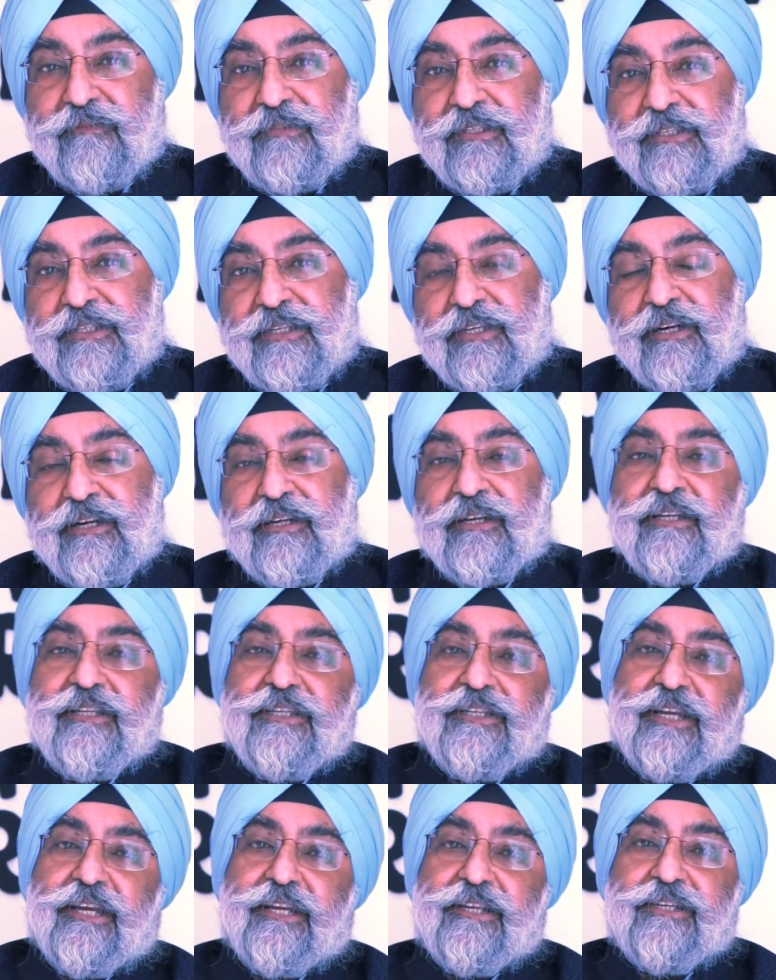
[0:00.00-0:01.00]

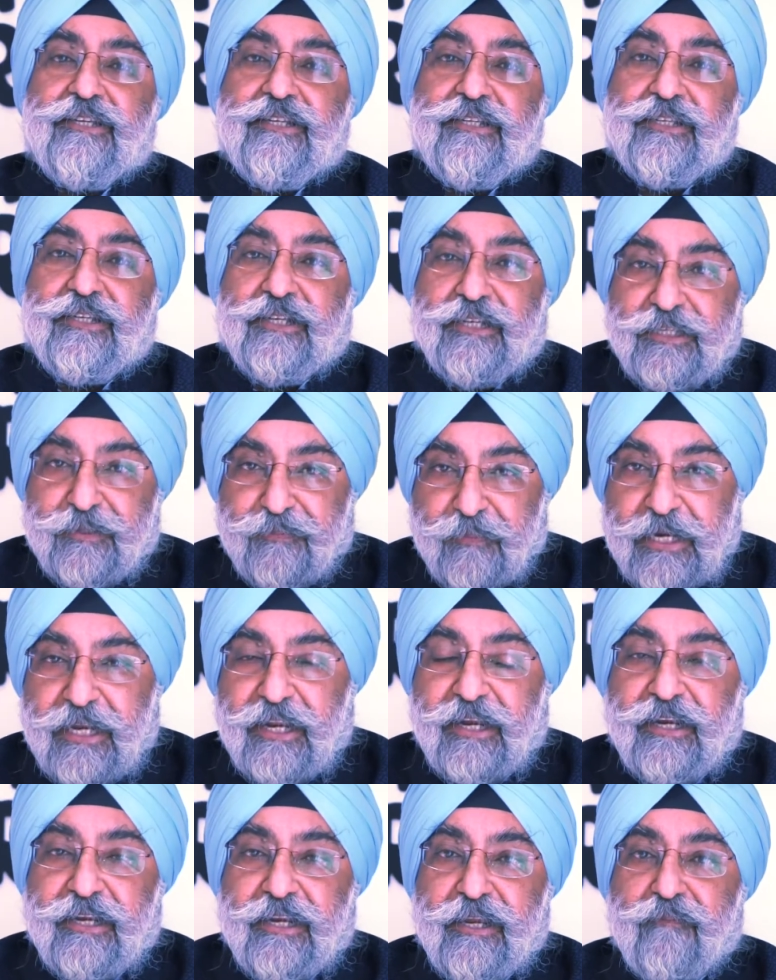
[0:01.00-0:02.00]
certain changes
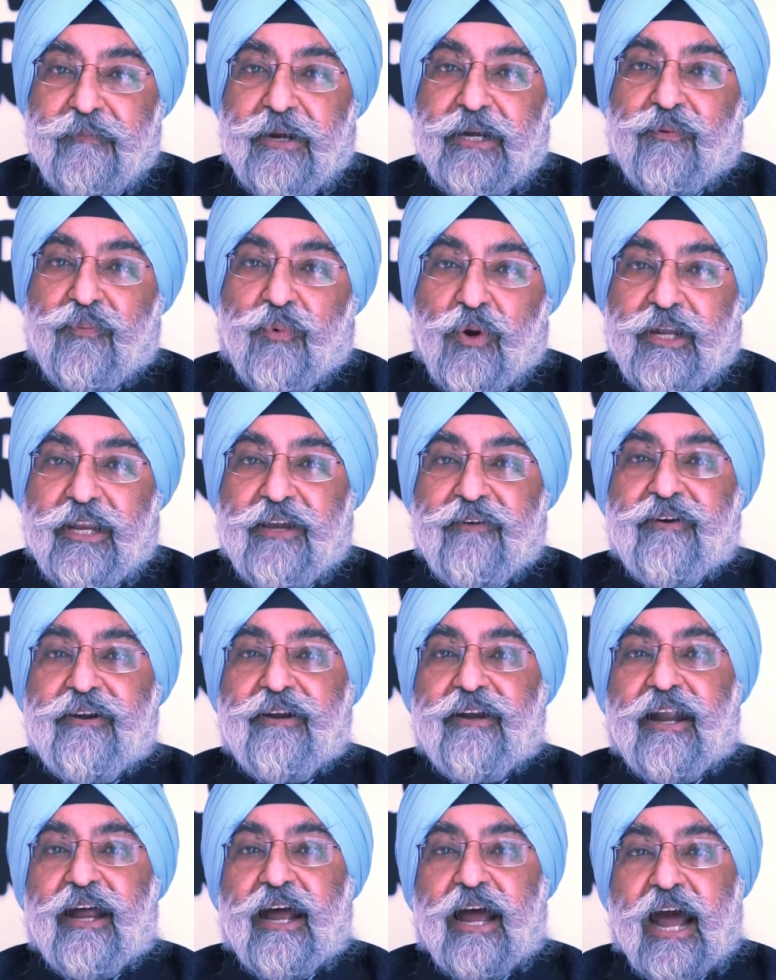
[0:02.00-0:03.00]
cosmetically, but
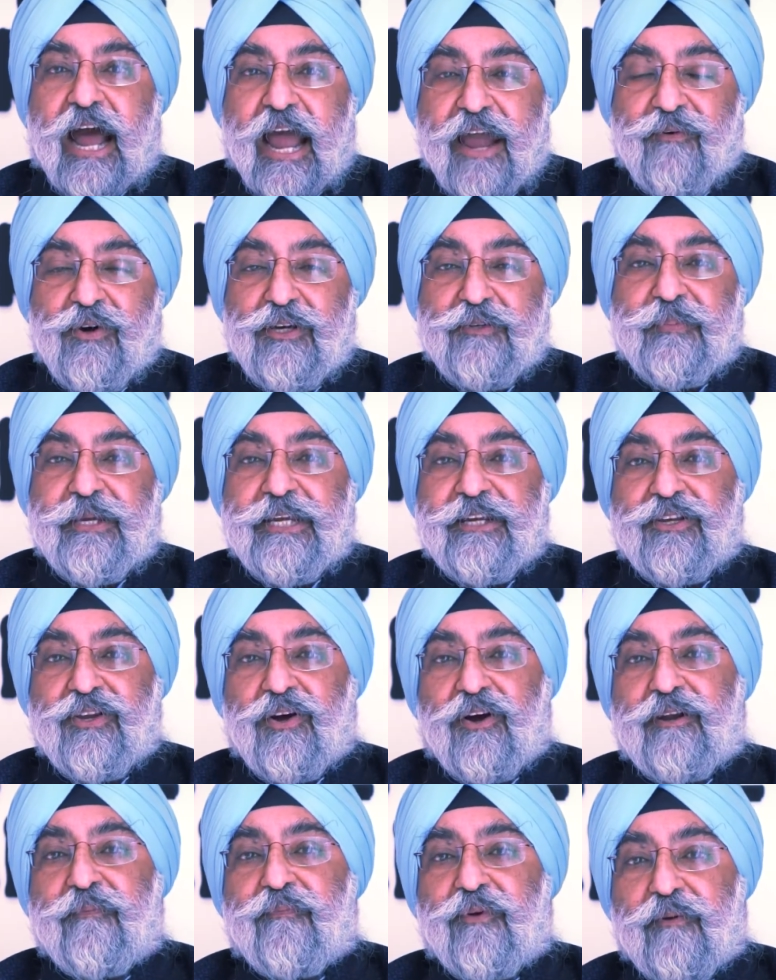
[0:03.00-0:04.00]
whatever I was being
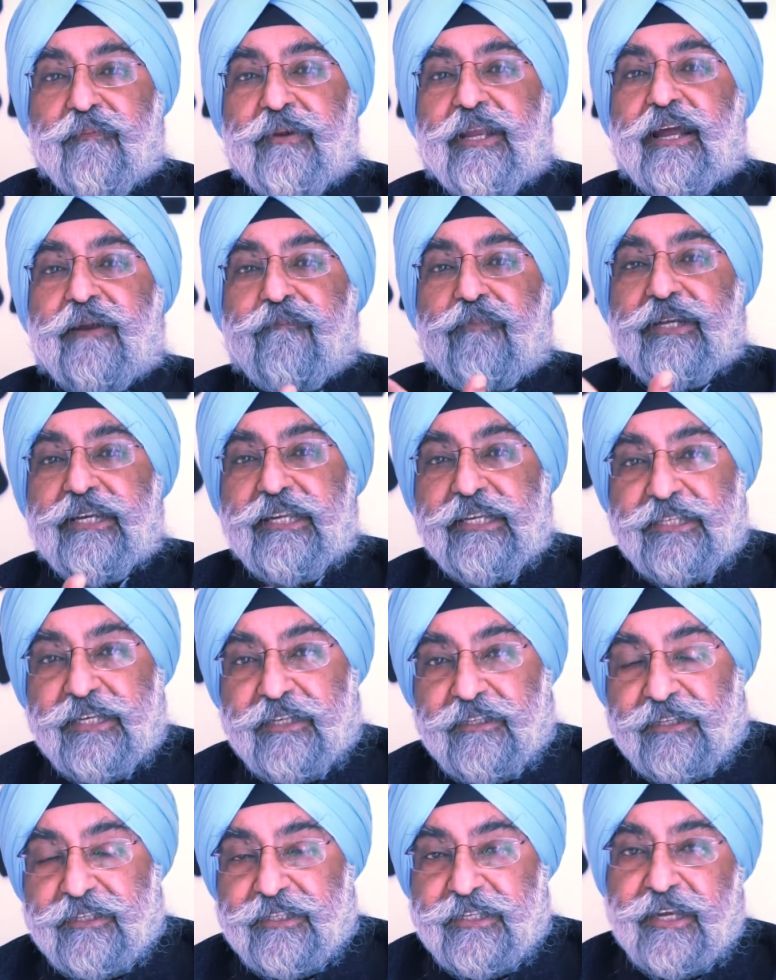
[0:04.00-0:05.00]
taught, probably I'm
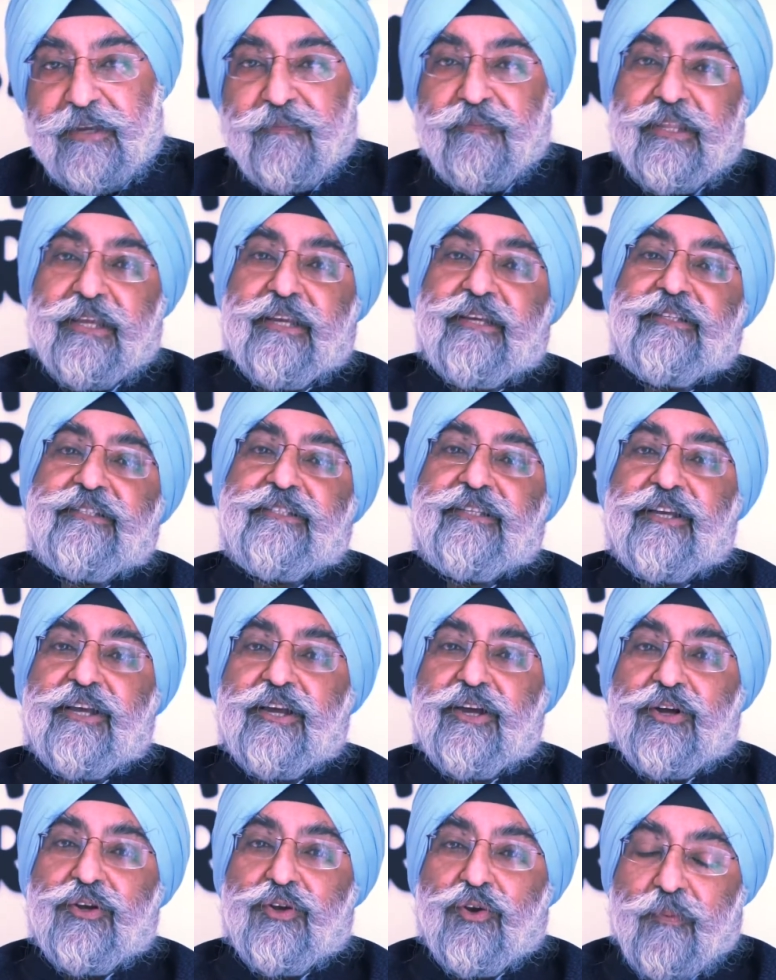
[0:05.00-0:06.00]
teaching the same
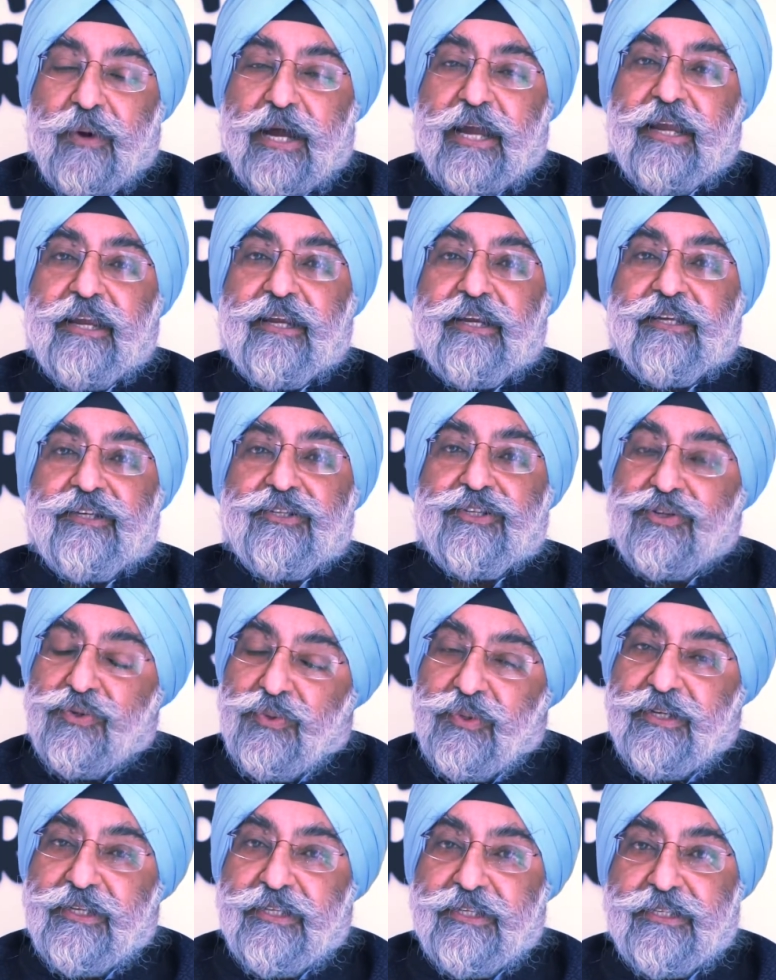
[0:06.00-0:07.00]
things to my
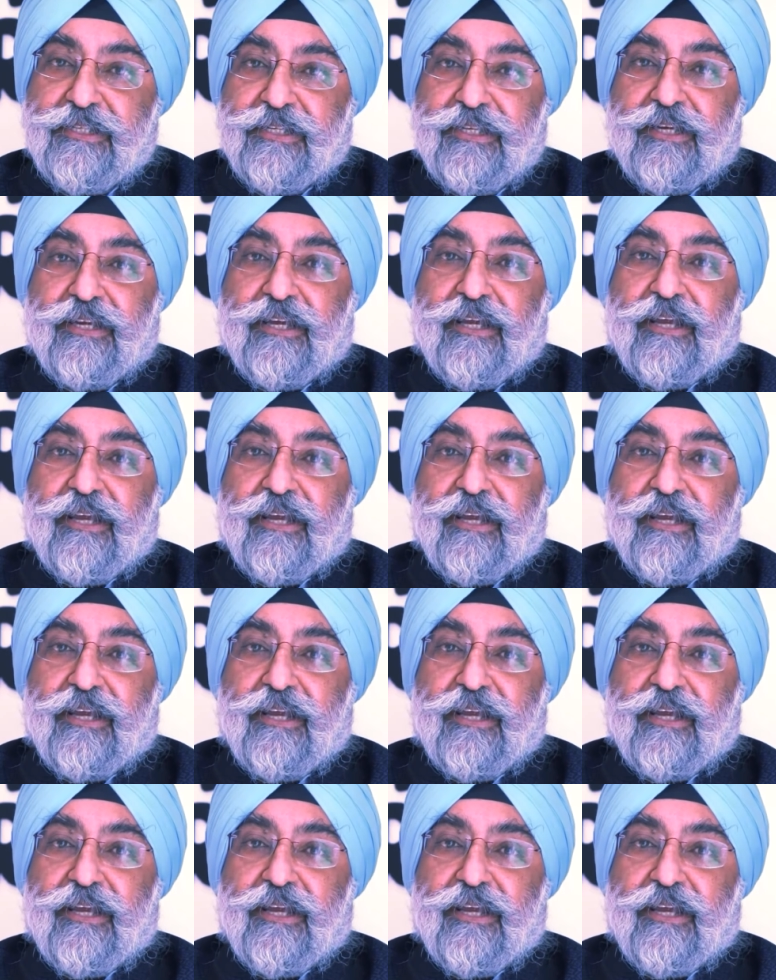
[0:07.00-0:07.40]
students.